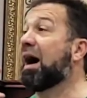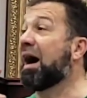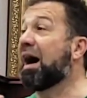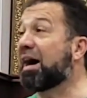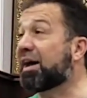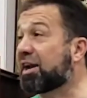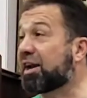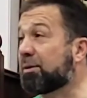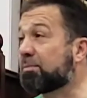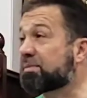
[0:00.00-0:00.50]

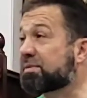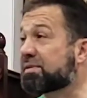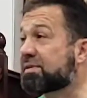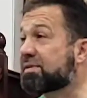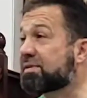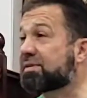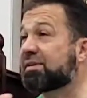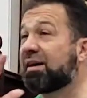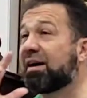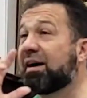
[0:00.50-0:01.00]

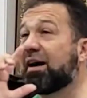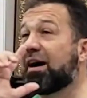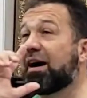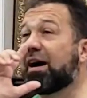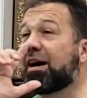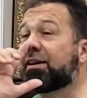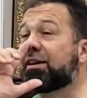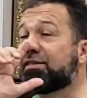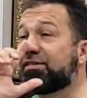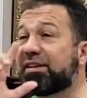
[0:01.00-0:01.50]
Arabs
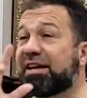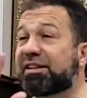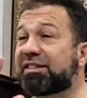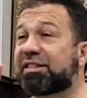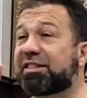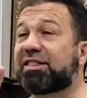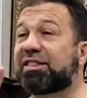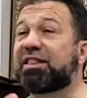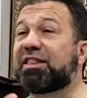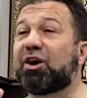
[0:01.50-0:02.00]
are
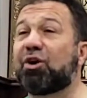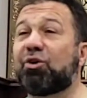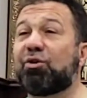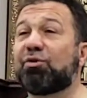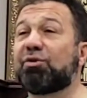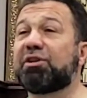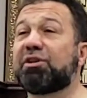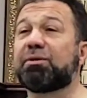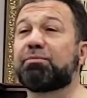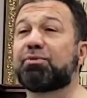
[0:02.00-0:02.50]
not the
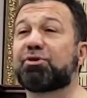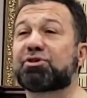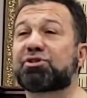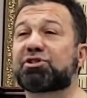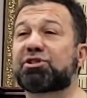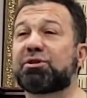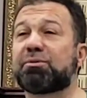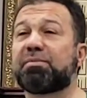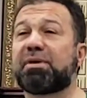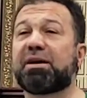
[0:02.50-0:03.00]
only
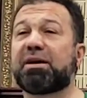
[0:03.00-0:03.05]
Muslim,